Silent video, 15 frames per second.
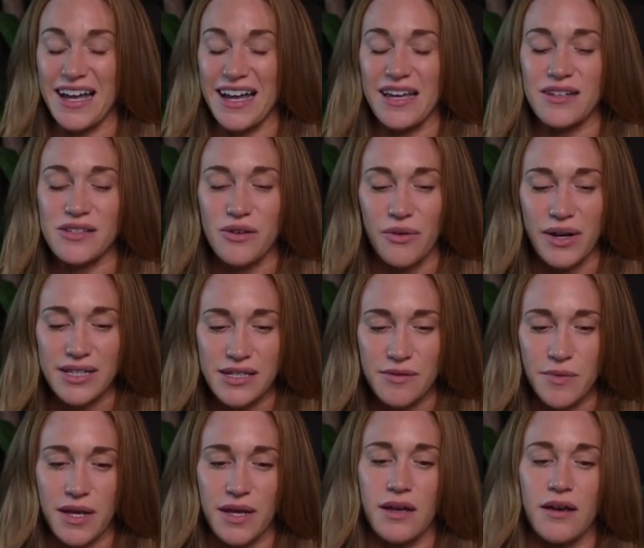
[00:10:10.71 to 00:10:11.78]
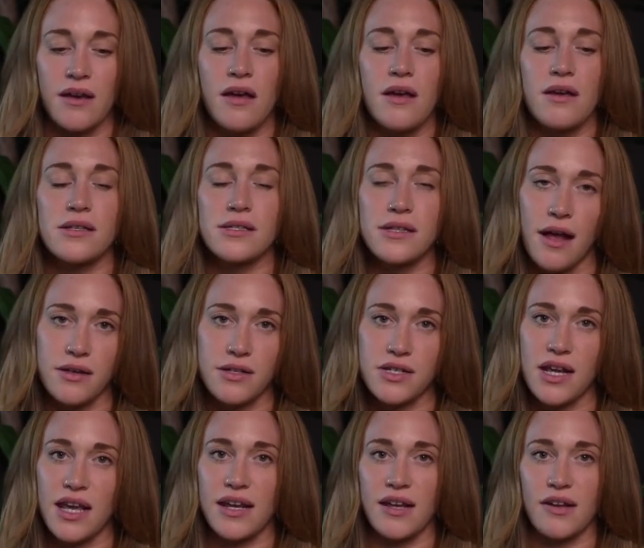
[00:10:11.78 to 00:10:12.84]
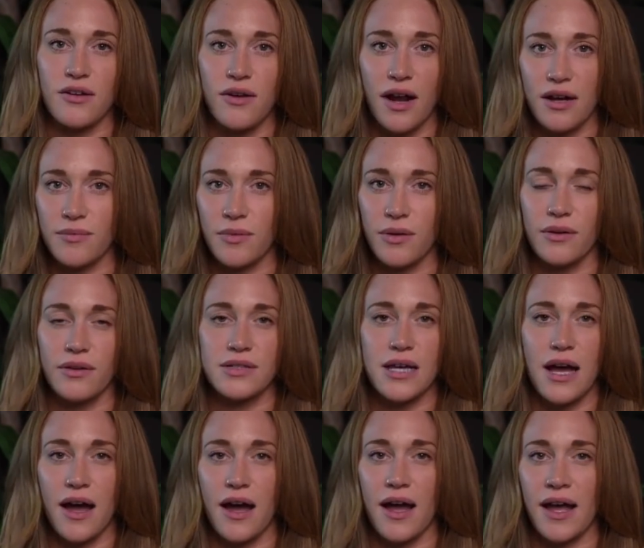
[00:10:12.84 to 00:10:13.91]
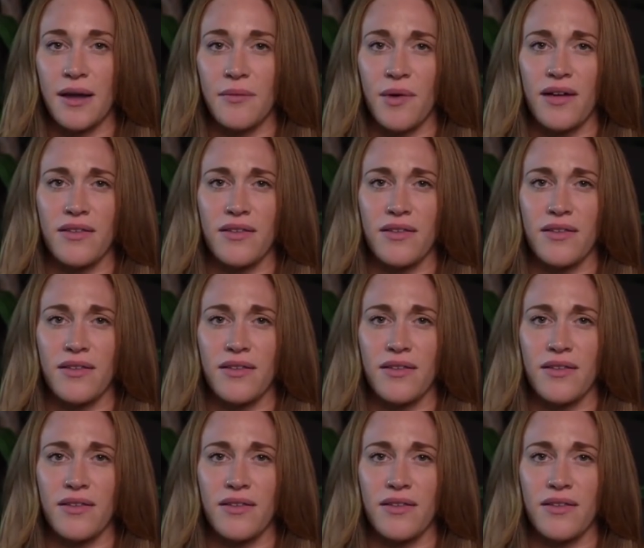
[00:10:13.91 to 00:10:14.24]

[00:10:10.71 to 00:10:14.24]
it is going to be such an incredible time.